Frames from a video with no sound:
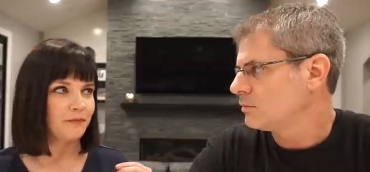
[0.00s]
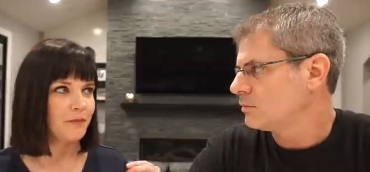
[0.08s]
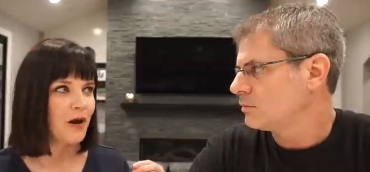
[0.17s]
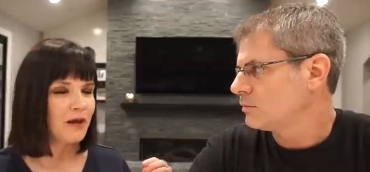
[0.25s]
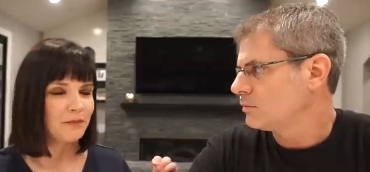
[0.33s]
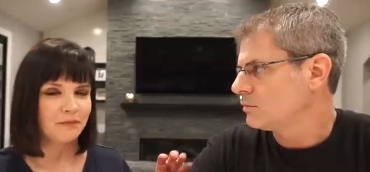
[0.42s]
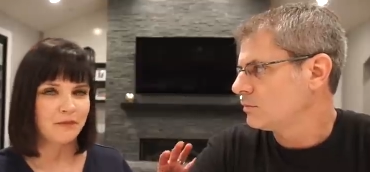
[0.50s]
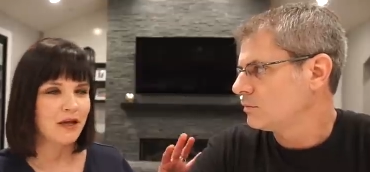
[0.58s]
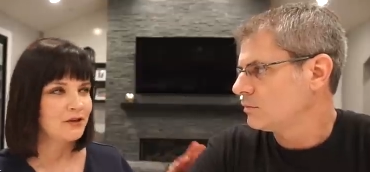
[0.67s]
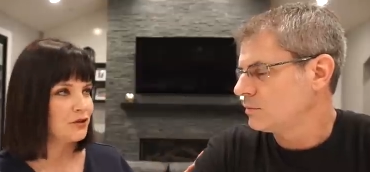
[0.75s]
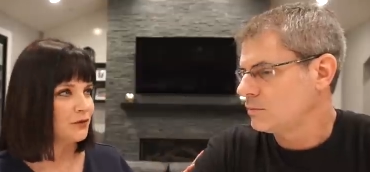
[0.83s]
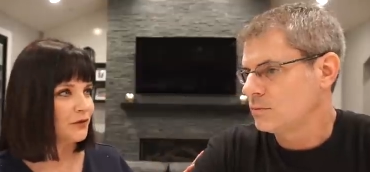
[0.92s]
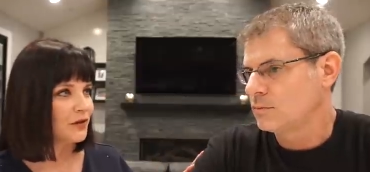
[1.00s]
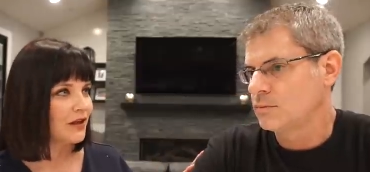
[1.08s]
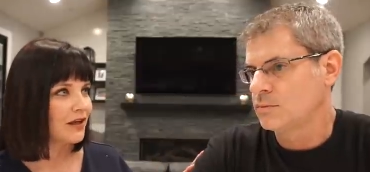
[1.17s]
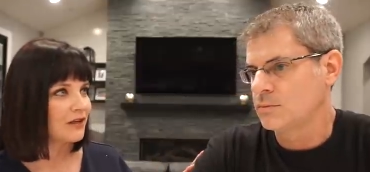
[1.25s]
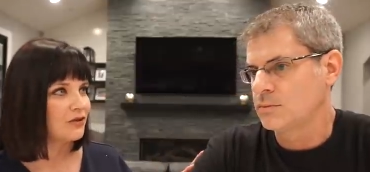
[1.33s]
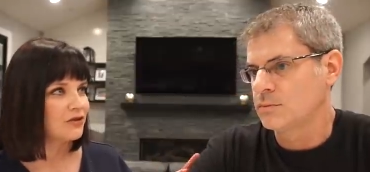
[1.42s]
Speaker 1: probably made you feel
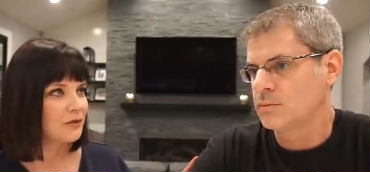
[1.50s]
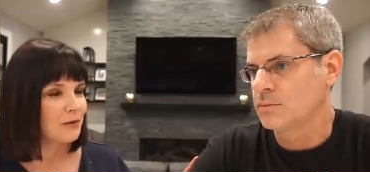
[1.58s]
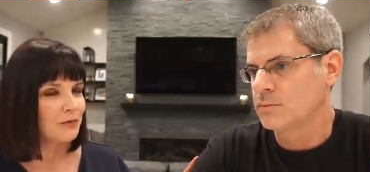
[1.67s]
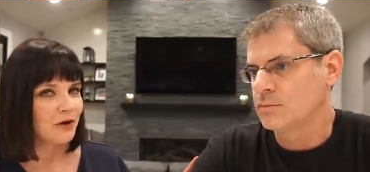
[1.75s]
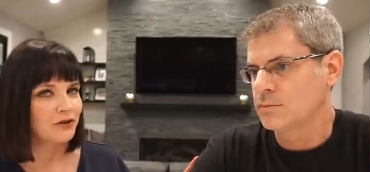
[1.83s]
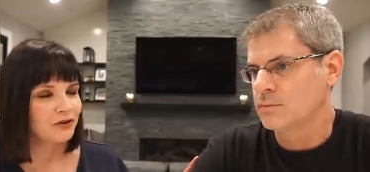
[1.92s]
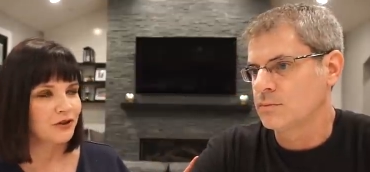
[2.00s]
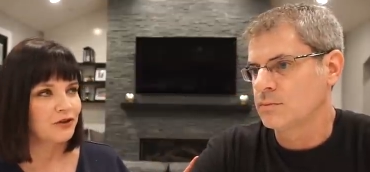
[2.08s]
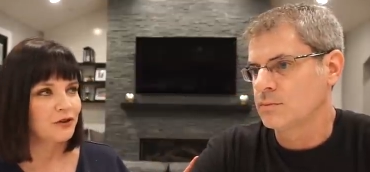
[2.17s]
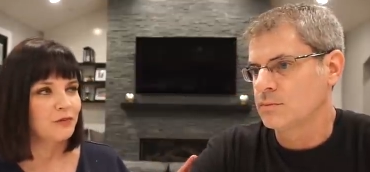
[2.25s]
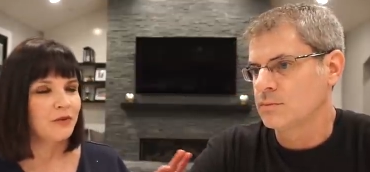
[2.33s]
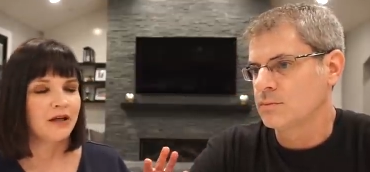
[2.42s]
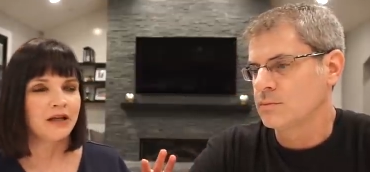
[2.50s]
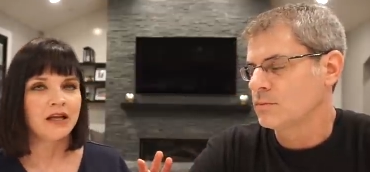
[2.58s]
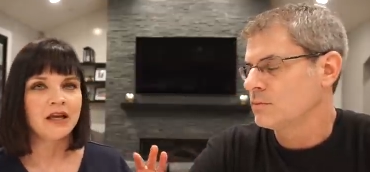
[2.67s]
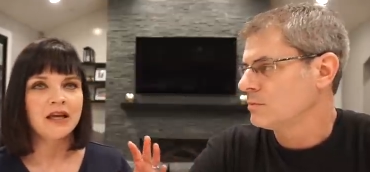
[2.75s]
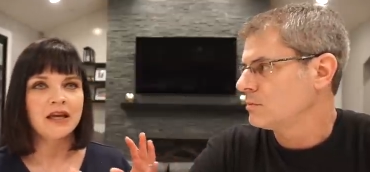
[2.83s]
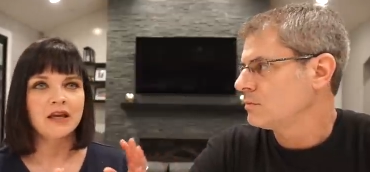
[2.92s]
like she put pressure on you,
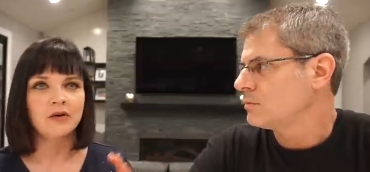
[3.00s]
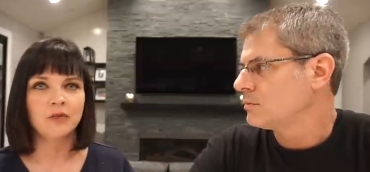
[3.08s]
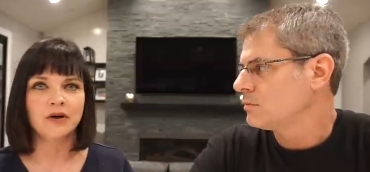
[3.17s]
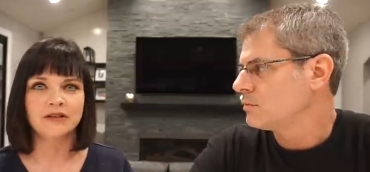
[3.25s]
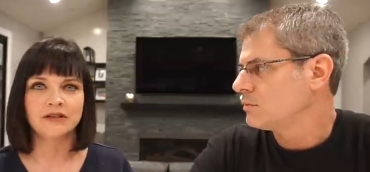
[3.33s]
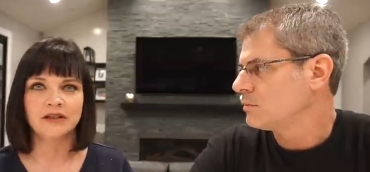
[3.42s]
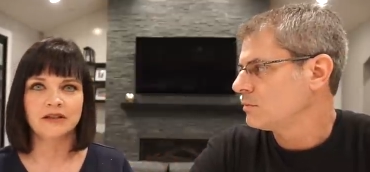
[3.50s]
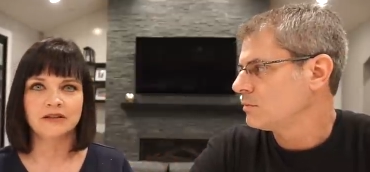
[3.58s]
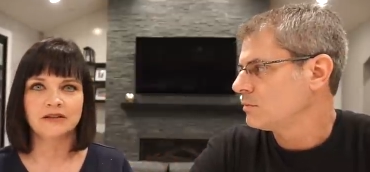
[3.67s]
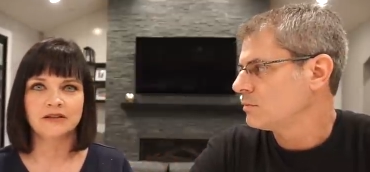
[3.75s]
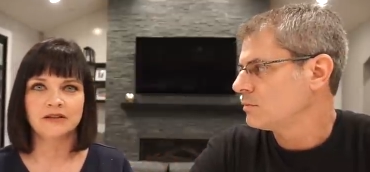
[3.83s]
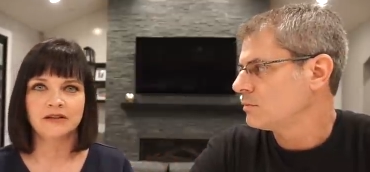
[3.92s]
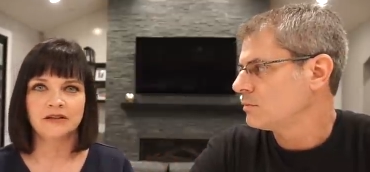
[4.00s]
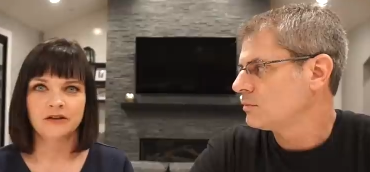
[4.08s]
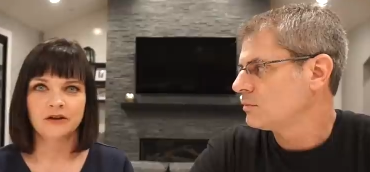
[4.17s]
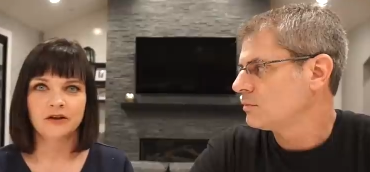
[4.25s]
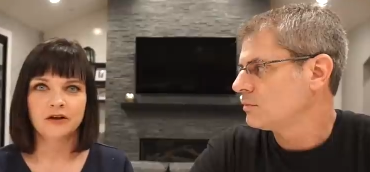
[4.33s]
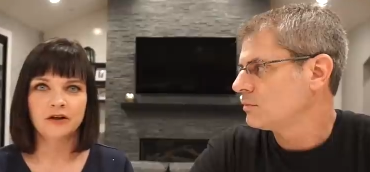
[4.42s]
but it wasn't
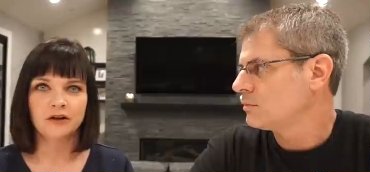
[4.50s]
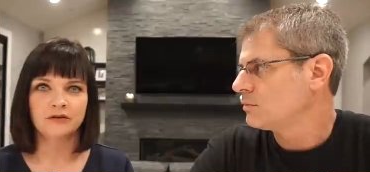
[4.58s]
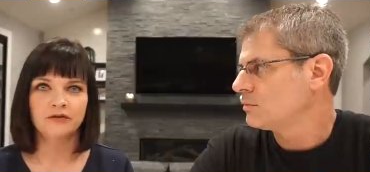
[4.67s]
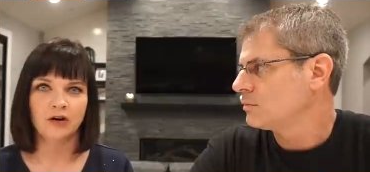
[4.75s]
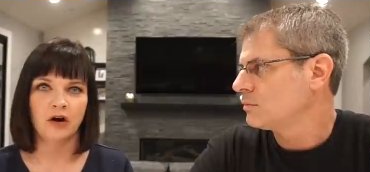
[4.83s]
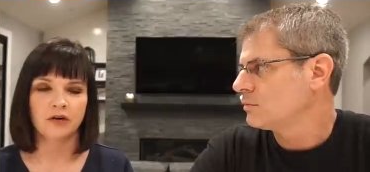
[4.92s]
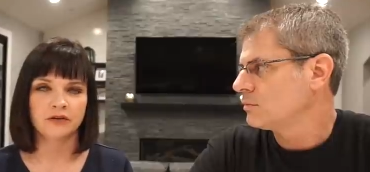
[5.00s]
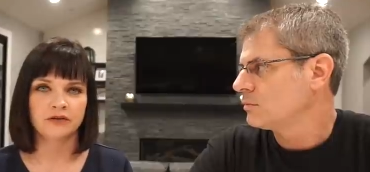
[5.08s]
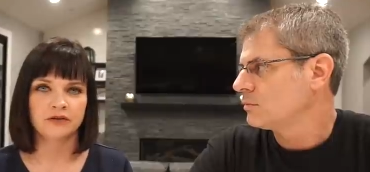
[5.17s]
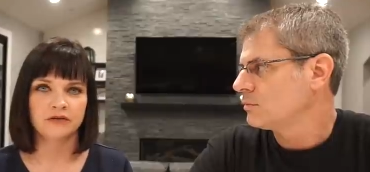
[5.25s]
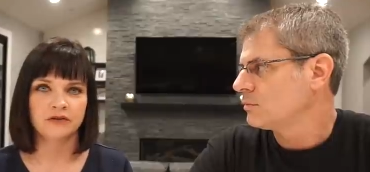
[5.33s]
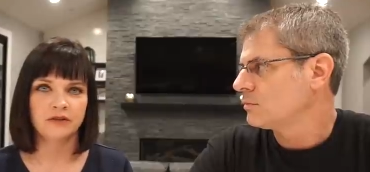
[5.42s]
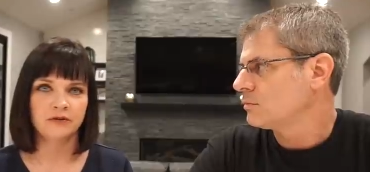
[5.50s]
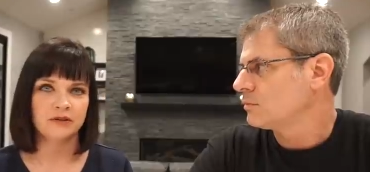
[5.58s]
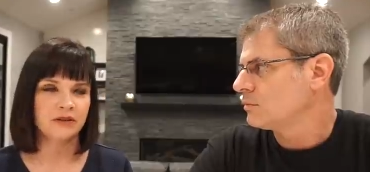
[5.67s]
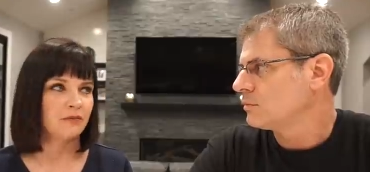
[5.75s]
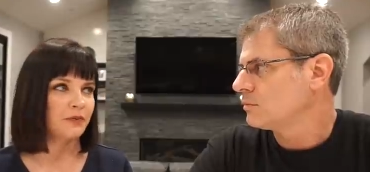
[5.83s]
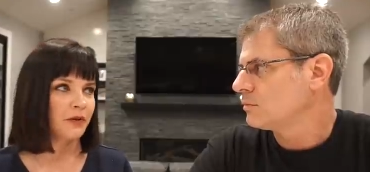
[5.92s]
her fault. It
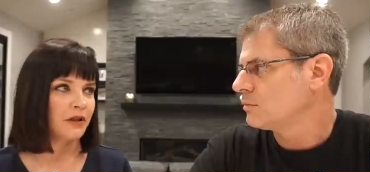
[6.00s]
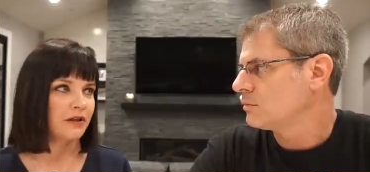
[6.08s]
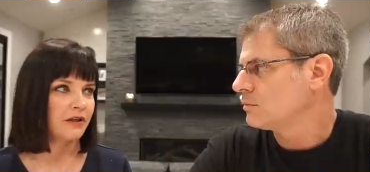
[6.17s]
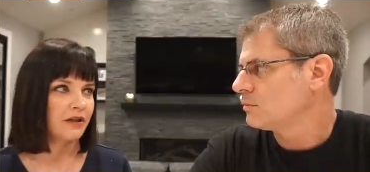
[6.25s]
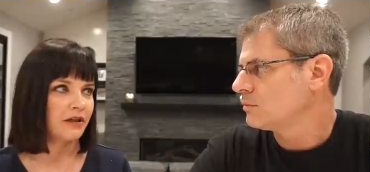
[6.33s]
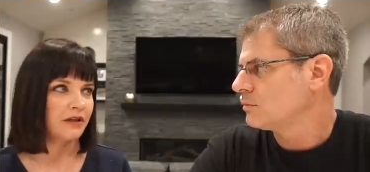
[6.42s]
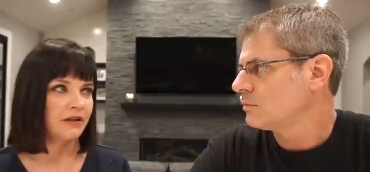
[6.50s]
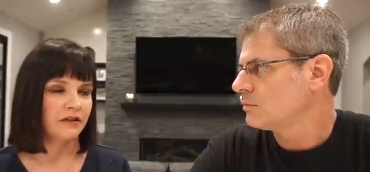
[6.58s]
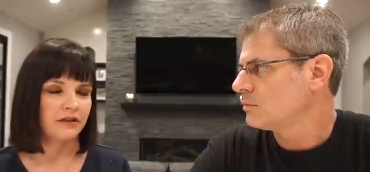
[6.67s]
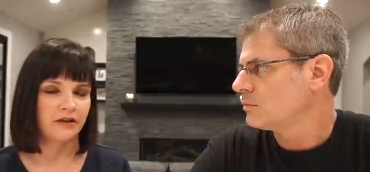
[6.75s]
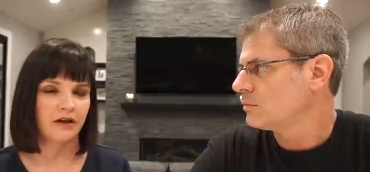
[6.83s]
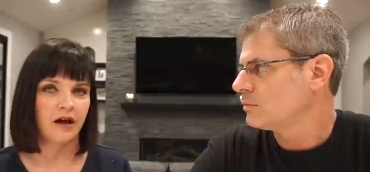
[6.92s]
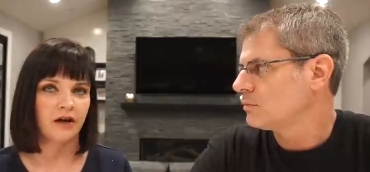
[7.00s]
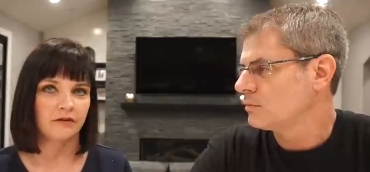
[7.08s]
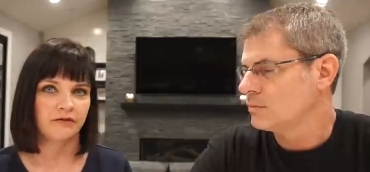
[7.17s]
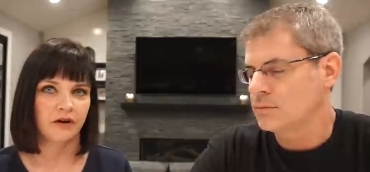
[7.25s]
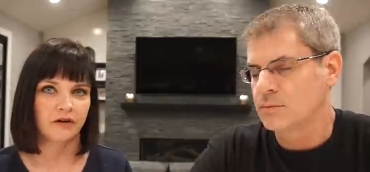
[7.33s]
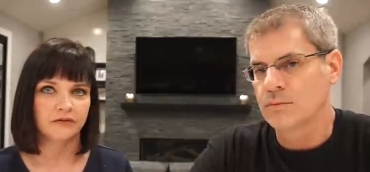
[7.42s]
was completely
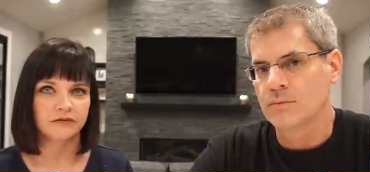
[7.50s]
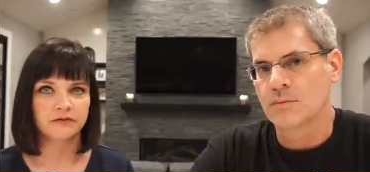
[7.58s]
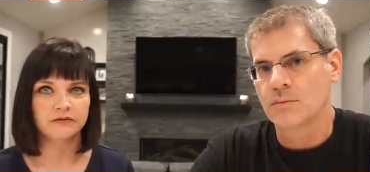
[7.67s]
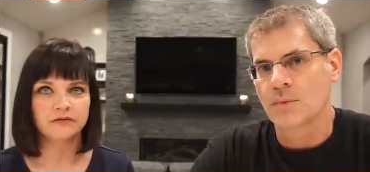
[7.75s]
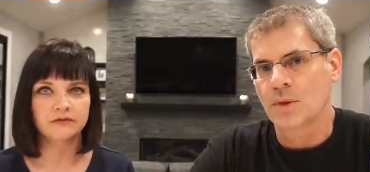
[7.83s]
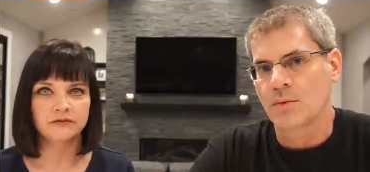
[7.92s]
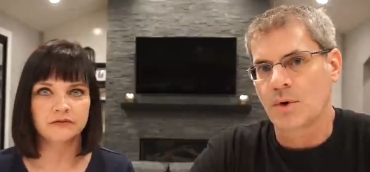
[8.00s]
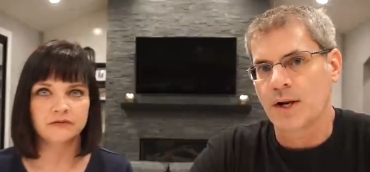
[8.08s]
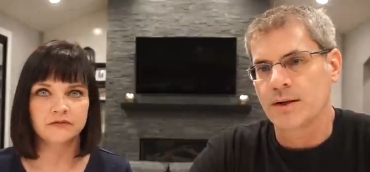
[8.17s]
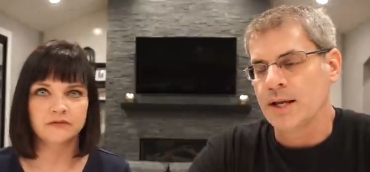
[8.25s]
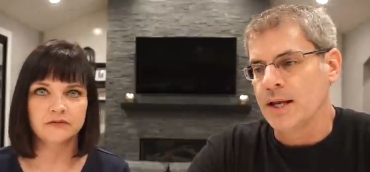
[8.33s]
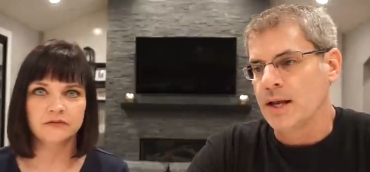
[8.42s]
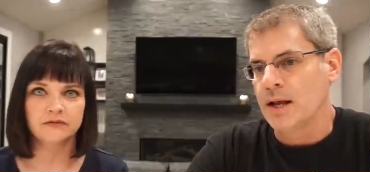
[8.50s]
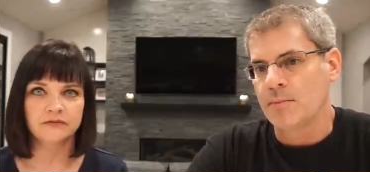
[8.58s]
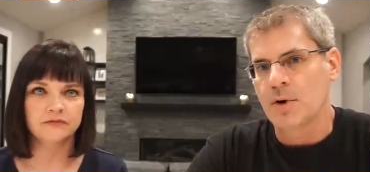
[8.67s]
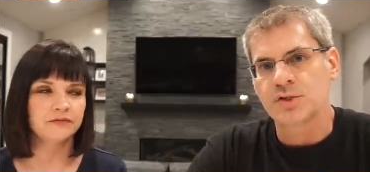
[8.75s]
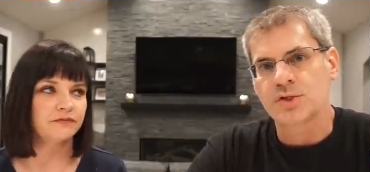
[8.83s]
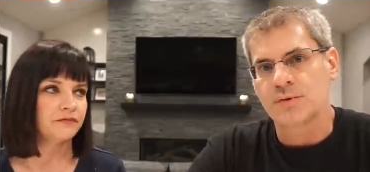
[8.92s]
our fault.
Speaker 2: Right.
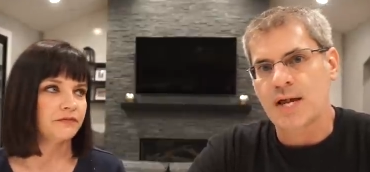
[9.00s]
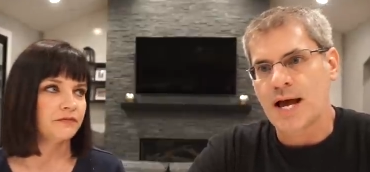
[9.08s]
I'm also